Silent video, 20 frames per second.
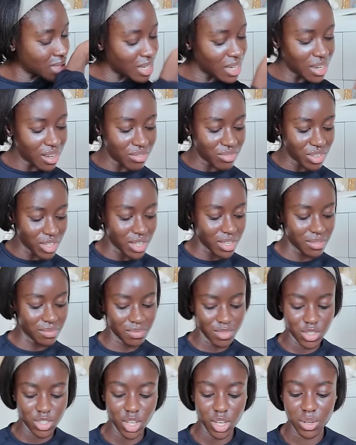Love her.
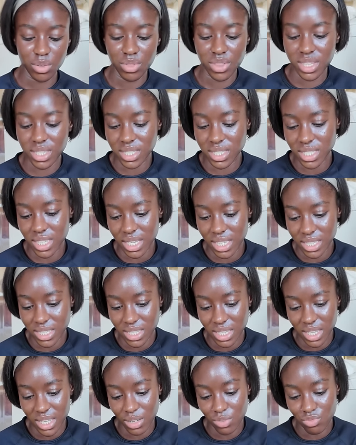So this
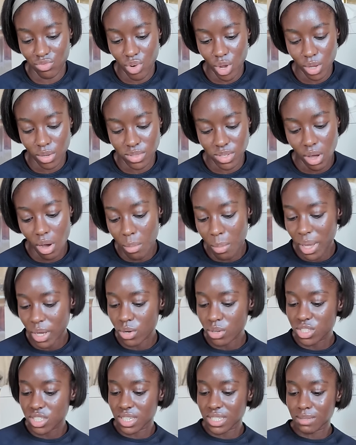is the rose. Oh my
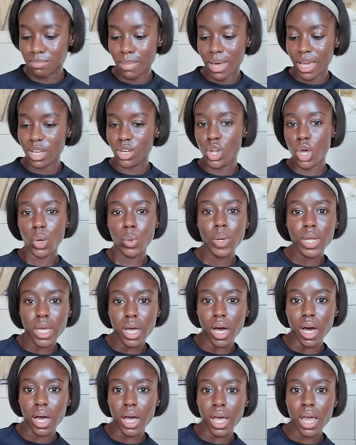gosh, it's
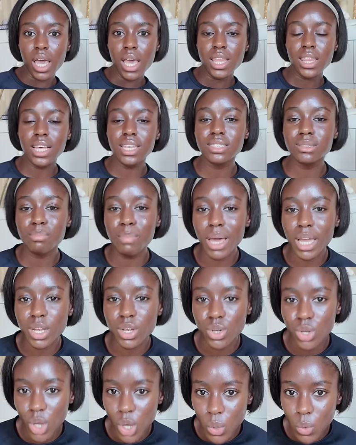magnolia. There's
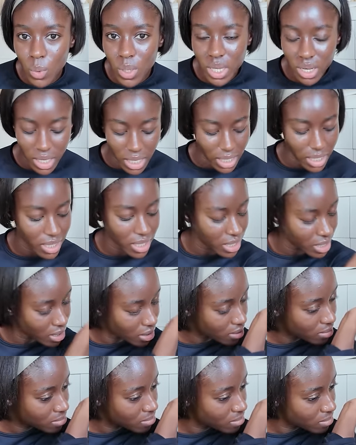magnolia in
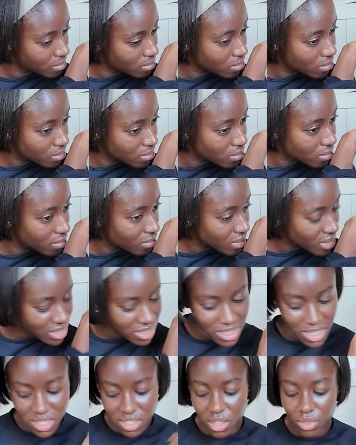here.
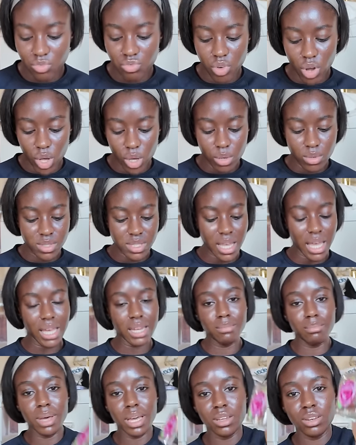This is the rose
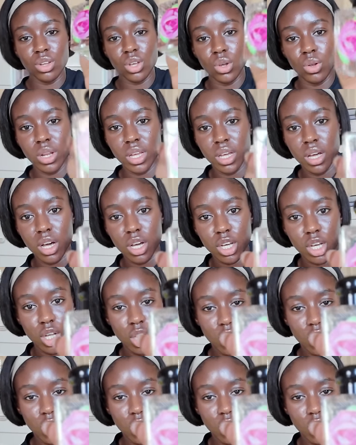and magnolia